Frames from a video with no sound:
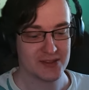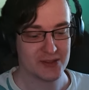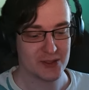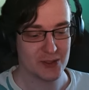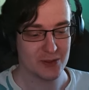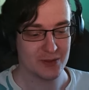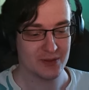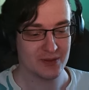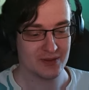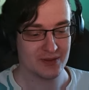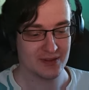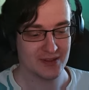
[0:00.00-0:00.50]

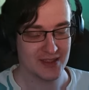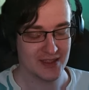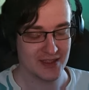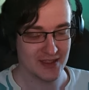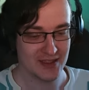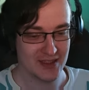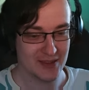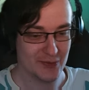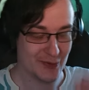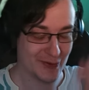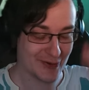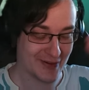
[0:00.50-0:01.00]
So
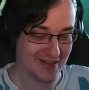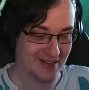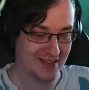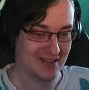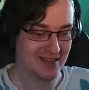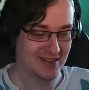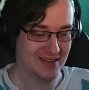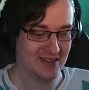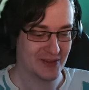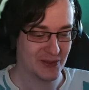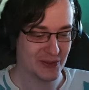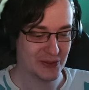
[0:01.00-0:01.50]
if you
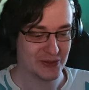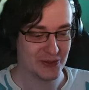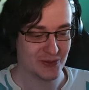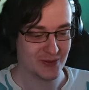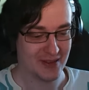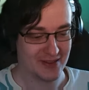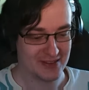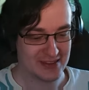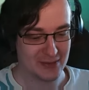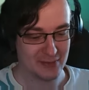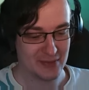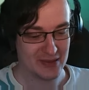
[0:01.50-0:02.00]
really need to
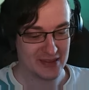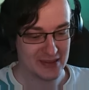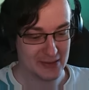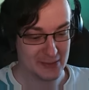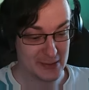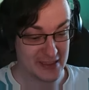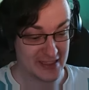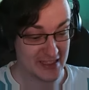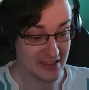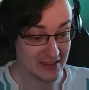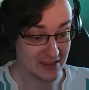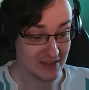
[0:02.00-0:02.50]
survive some
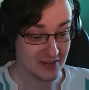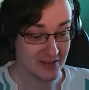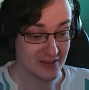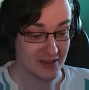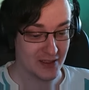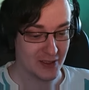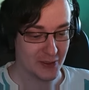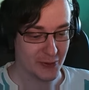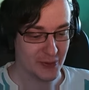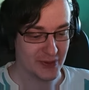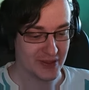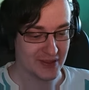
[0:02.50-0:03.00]
ability,
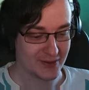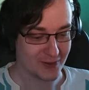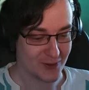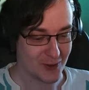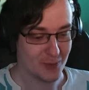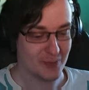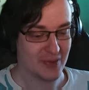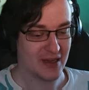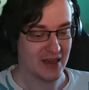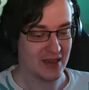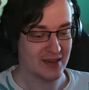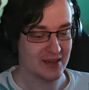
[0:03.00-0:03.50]
you can
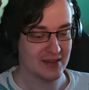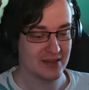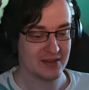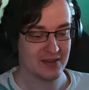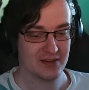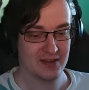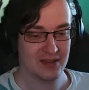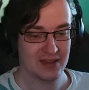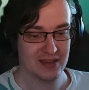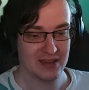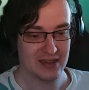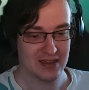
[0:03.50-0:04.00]
combine it,